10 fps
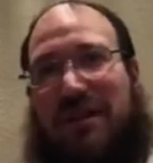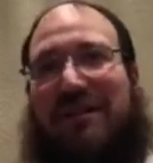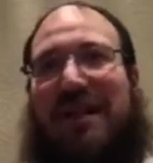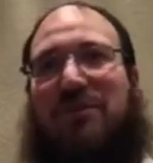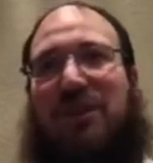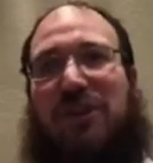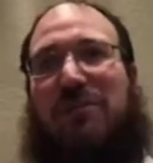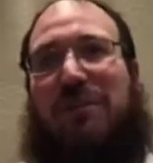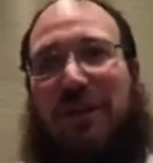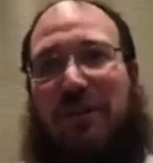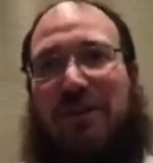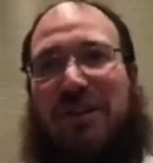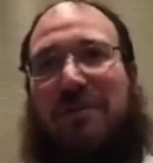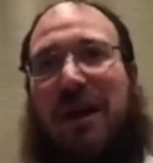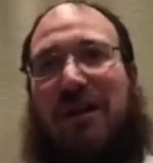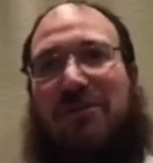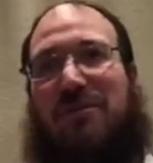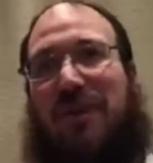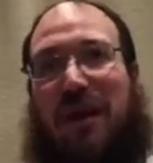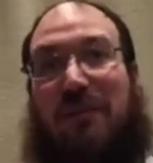And that's why the human being always aspires to
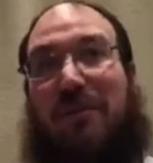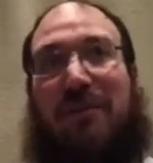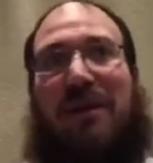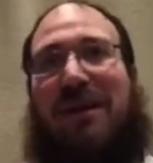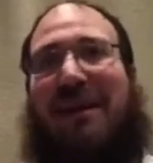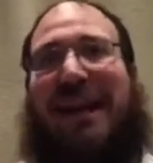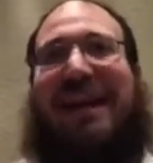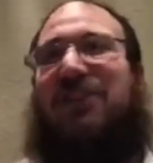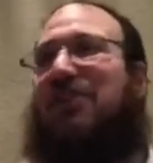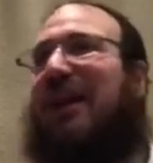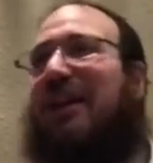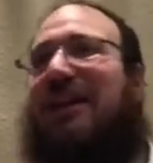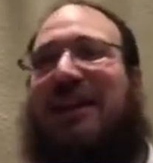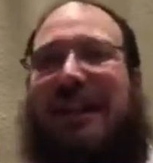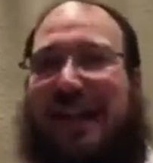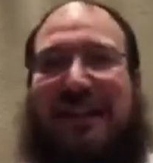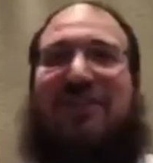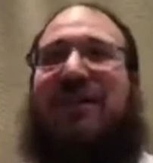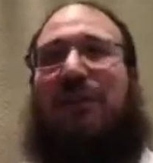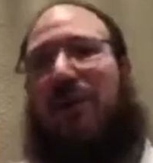become angelic in
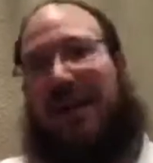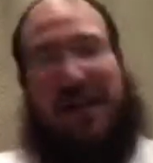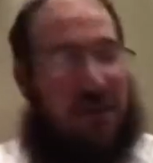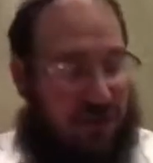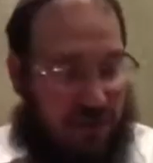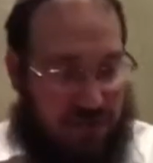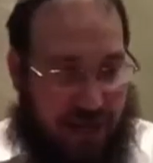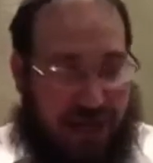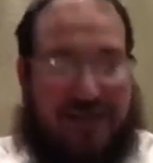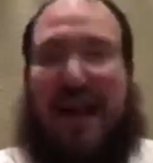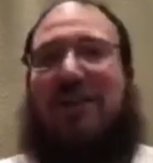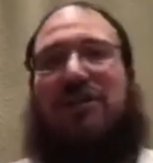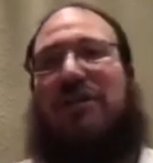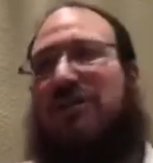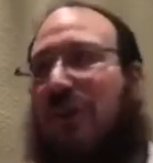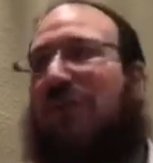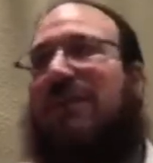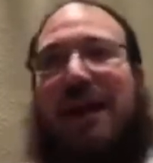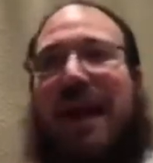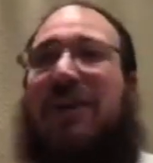some way, either by its actions, hopefully
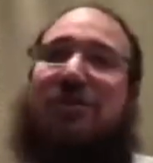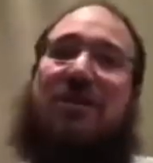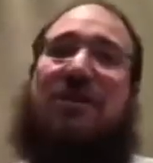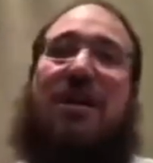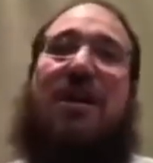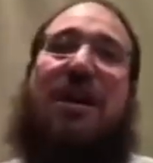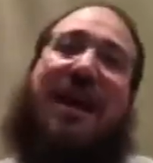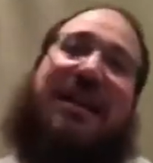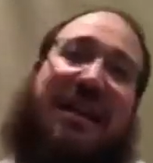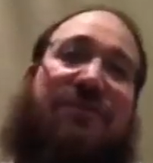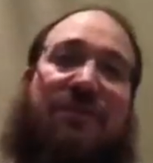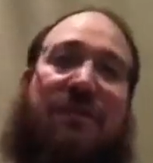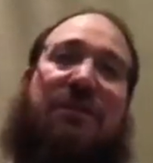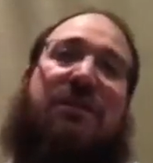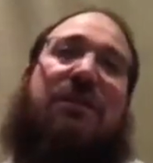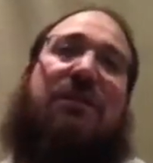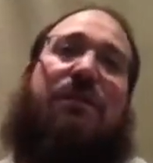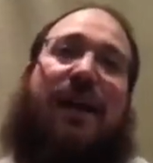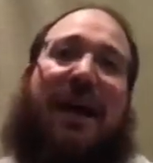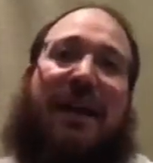by actions, and even
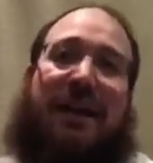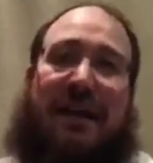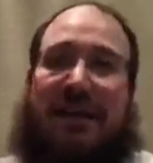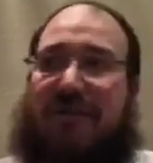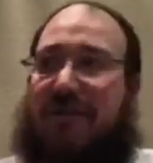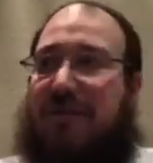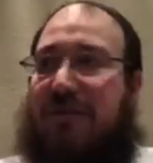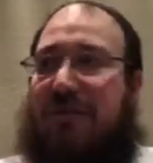by its